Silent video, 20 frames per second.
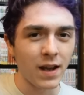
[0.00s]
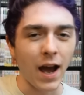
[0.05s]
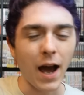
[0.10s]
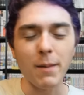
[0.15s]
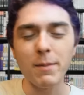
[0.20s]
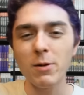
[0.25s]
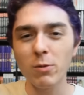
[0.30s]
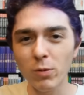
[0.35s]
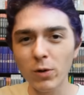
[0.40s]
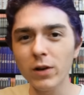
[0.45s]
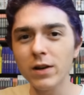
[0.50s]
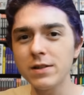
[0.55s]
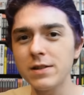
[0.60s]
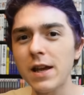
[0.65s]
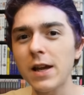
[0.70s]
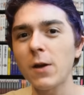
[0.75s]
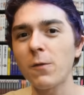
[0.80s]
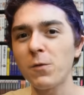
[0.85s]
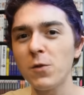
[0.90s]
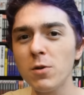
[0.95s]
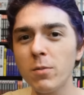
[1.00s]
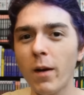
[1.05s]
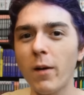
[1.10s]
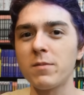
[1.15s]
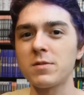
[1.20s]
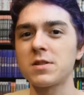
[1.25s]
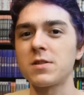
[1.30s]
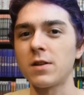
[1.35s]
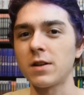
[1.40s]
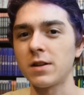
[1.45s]
I mean, really take a few
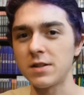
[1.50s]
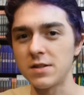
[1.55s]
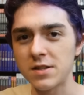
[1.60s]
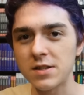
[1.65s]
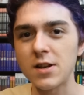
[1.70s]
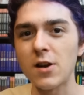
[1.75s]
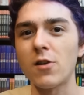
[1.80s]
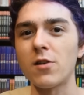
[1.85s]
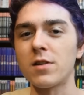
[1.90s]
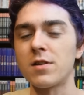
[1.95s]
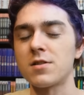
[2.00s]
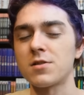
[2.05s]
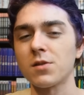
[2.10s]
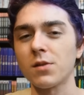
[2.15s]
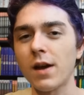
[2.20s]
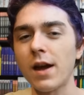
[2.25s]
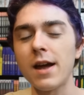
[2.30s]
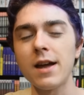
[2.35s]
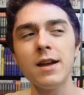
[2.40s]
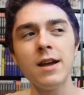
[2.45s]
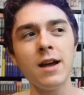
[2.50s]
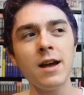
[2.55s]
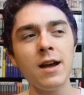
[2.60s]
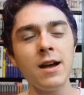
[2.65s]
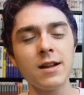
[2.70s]
moments to consider this, okay?